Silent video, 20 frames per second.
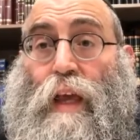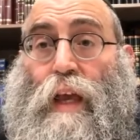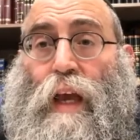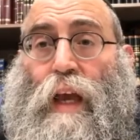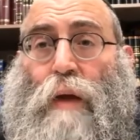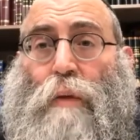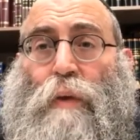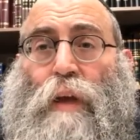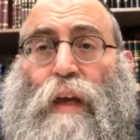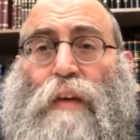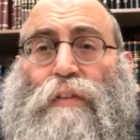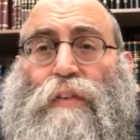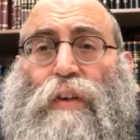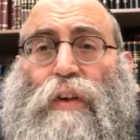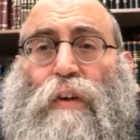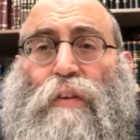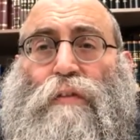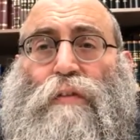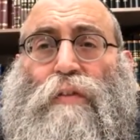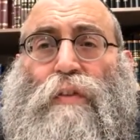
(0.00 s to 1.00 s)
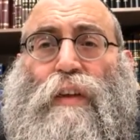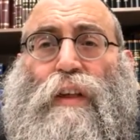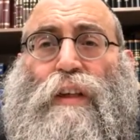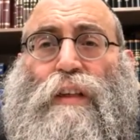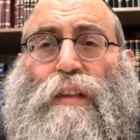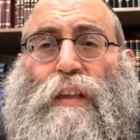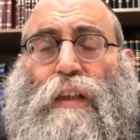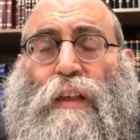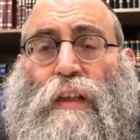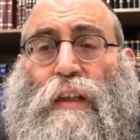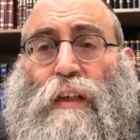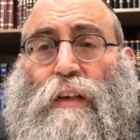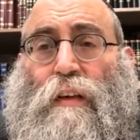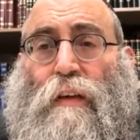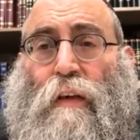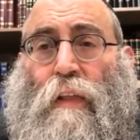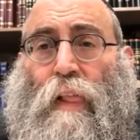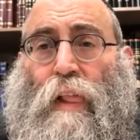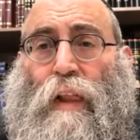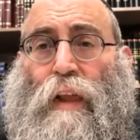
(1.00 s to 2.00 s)
And we have conflicting
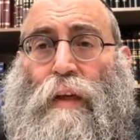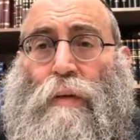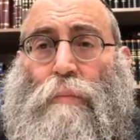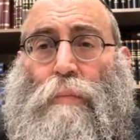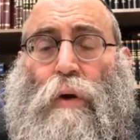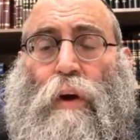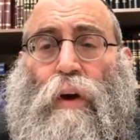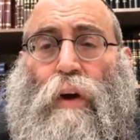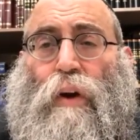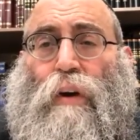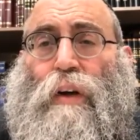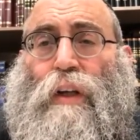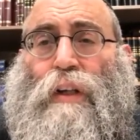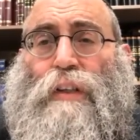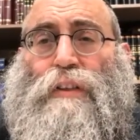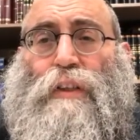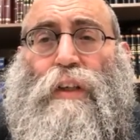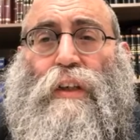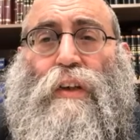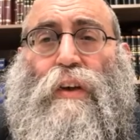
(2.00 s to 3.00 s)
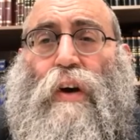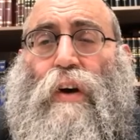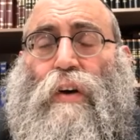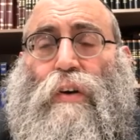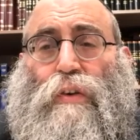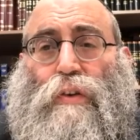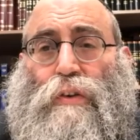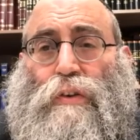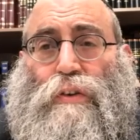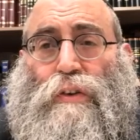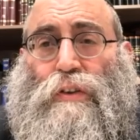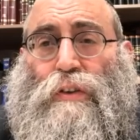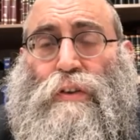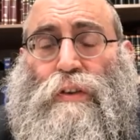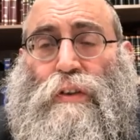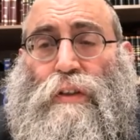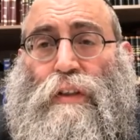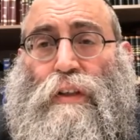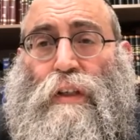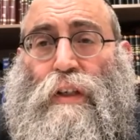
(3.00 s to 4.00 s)
priorities and goals
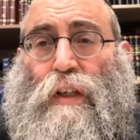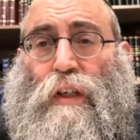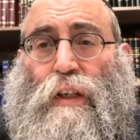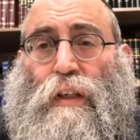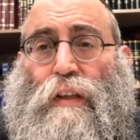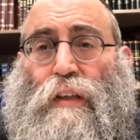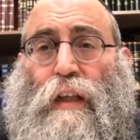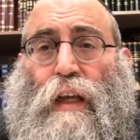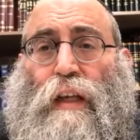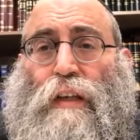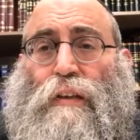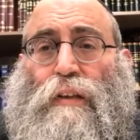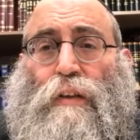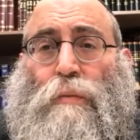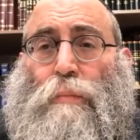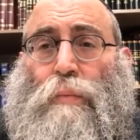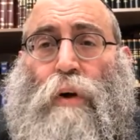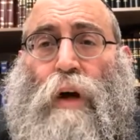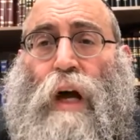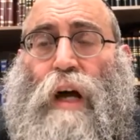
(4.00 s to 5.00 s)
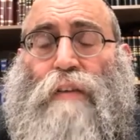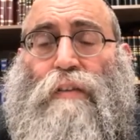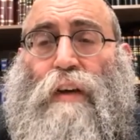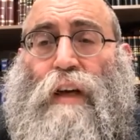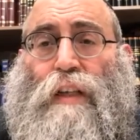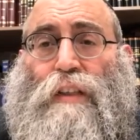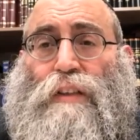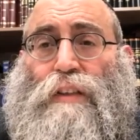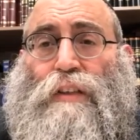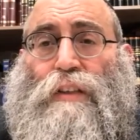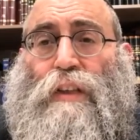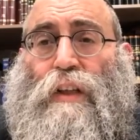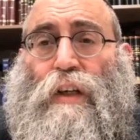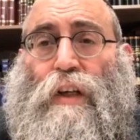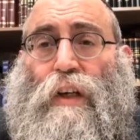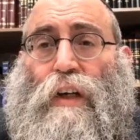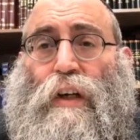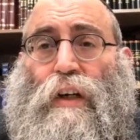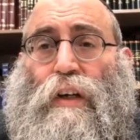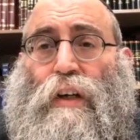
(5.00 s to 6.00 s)
that deprive us
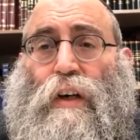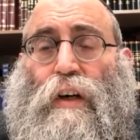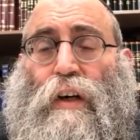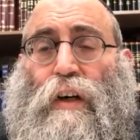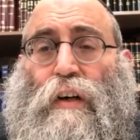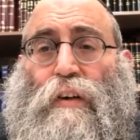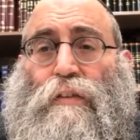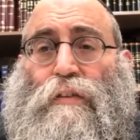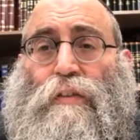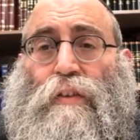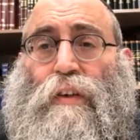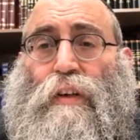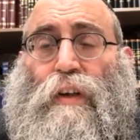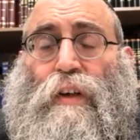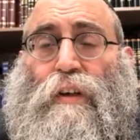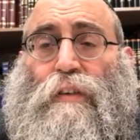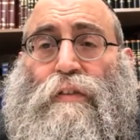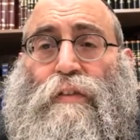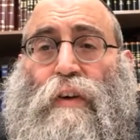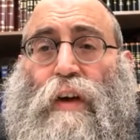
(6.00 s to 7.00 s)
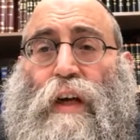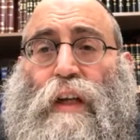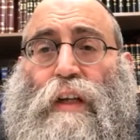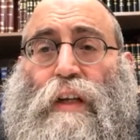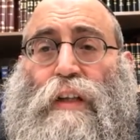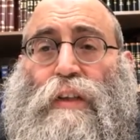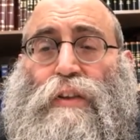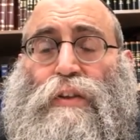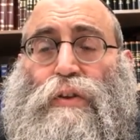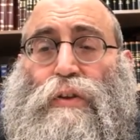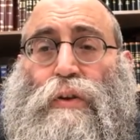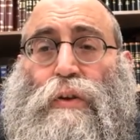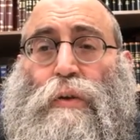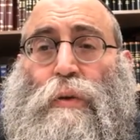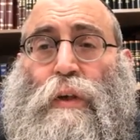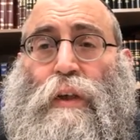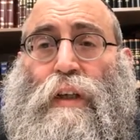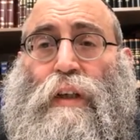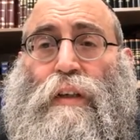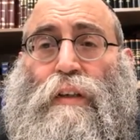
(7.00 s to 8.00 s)
of finding true
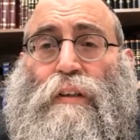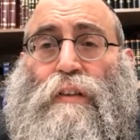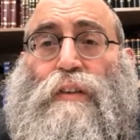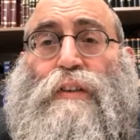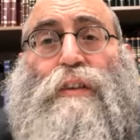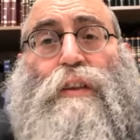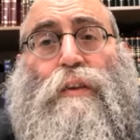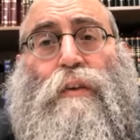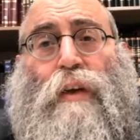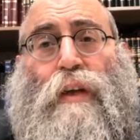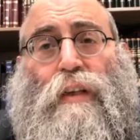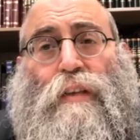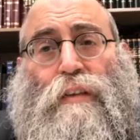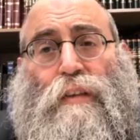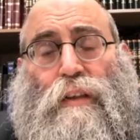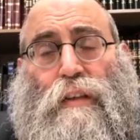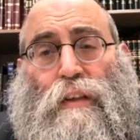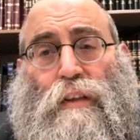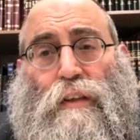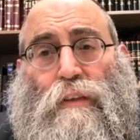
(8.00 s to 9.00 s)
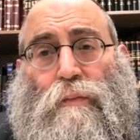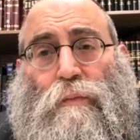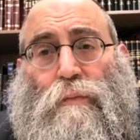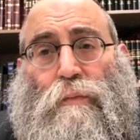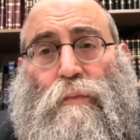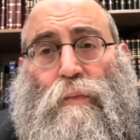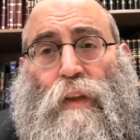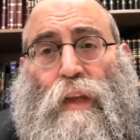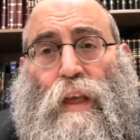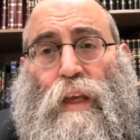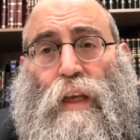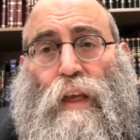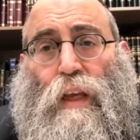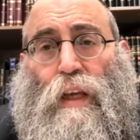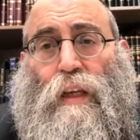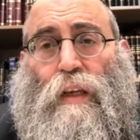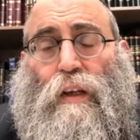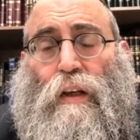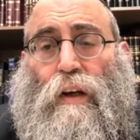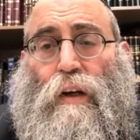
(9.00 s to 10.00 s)
inner serenity.
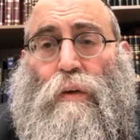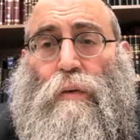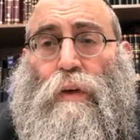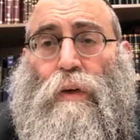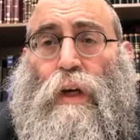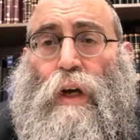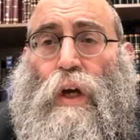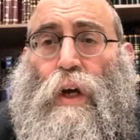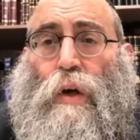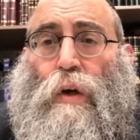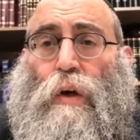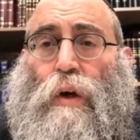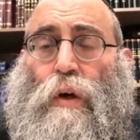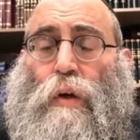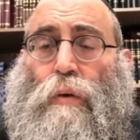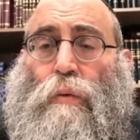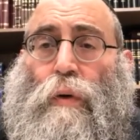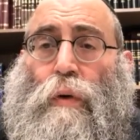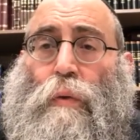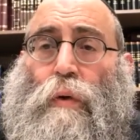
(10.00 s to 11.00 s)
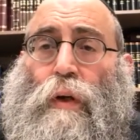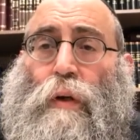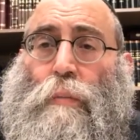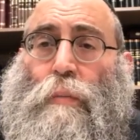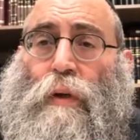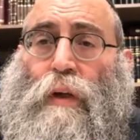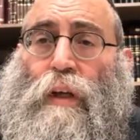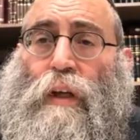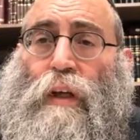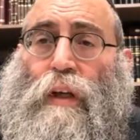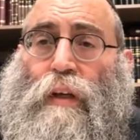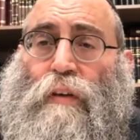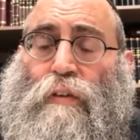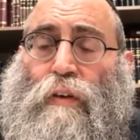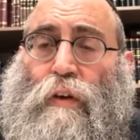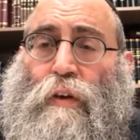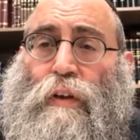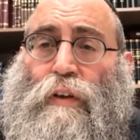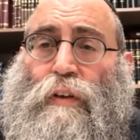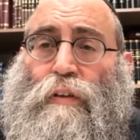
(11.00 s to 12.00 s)
You know, we want to be a
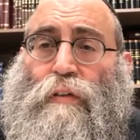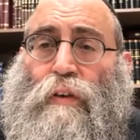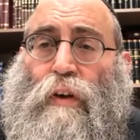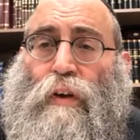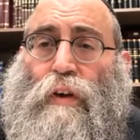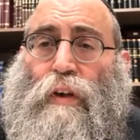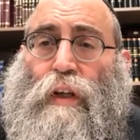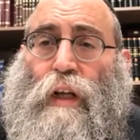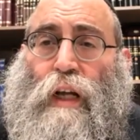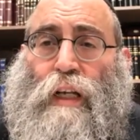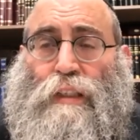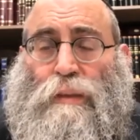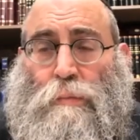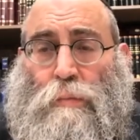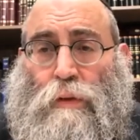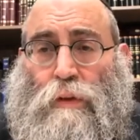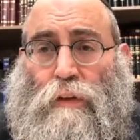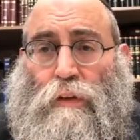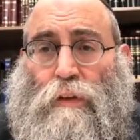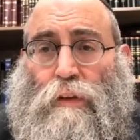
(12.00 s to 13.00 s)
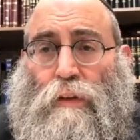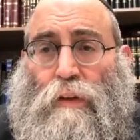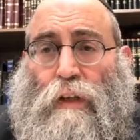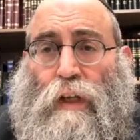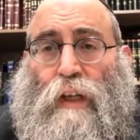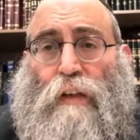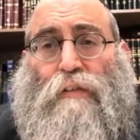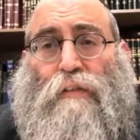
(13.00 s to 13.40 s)
very devoted husband and